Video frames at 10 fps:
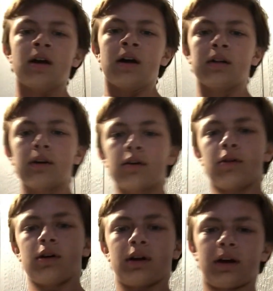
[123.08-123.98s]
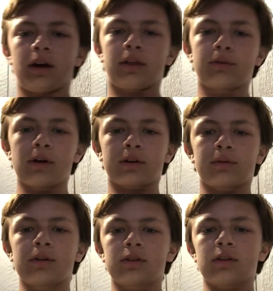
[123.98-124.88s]
Hello,
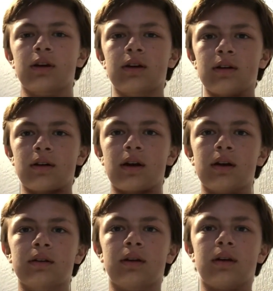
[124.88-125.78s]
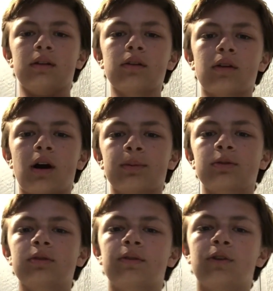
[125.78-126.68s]
Thruncher here, and another
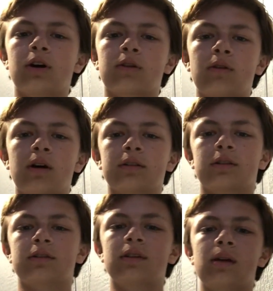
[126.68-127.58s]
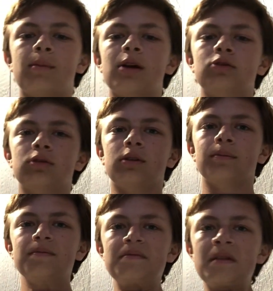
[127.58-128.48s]
option for our Kronks are sedimentary.
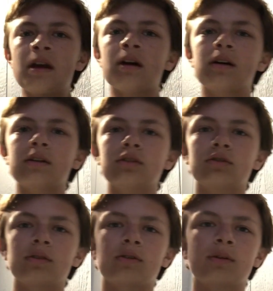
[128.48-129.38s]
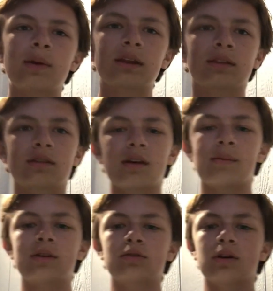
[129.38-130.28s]
Usually we make the
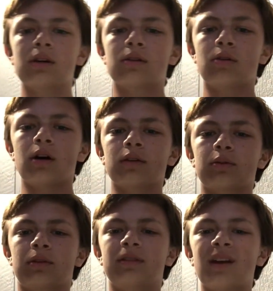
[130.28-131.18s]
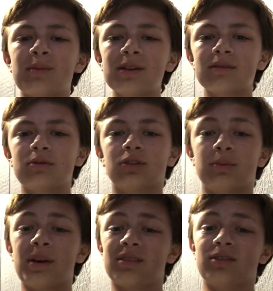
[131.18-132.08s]
sedimentary Kronks with sediment, which is
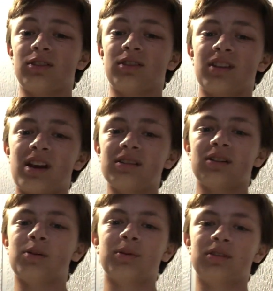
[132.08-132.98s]
basically just sand, pretty